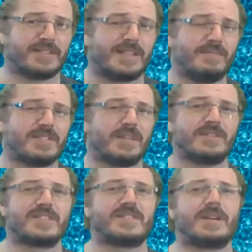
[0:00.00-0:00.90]
cells are
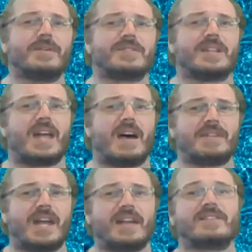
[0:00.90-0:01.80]
cells that haven't
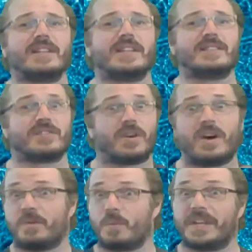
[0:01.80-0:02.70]
actually
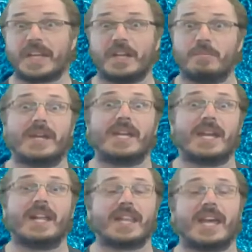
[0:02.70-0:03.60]
decided what they're going to be yet.
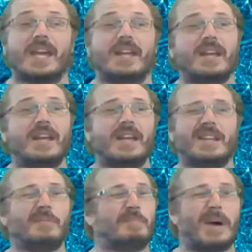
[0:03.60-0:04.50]
They're the
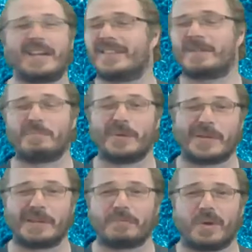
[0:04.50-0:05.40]
basic building
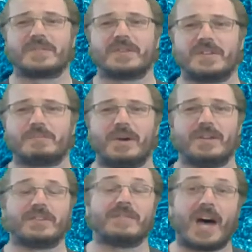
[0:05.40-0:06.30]
blocks, I suppose,
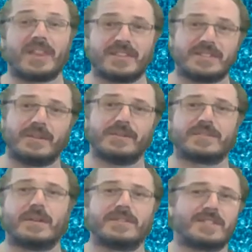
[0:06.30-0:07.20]
of other cells. So
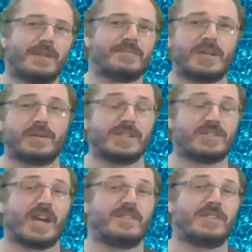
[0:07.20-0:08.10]
a stem cell can
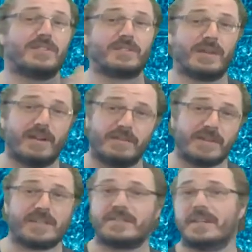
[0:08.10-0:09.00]
change into a fat
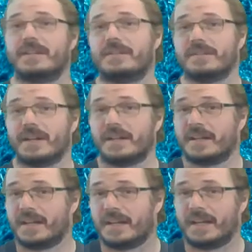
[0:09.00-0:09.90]
cell or
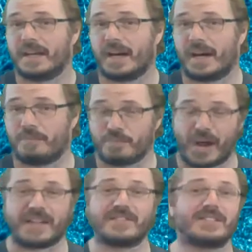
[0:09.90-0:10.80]
a brain
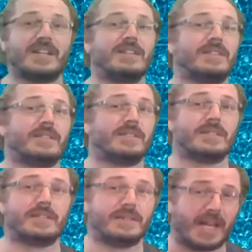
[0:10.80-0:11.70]
cell
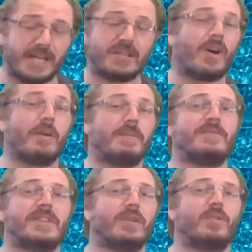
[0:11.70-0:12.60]
or any type of
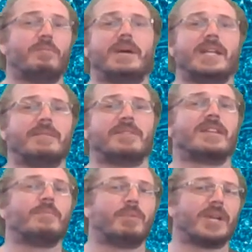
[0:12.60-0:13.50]
cell or medium that
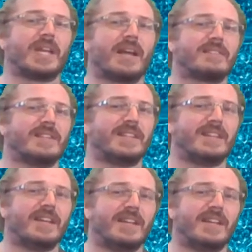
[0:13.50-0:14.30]
the body actually needs.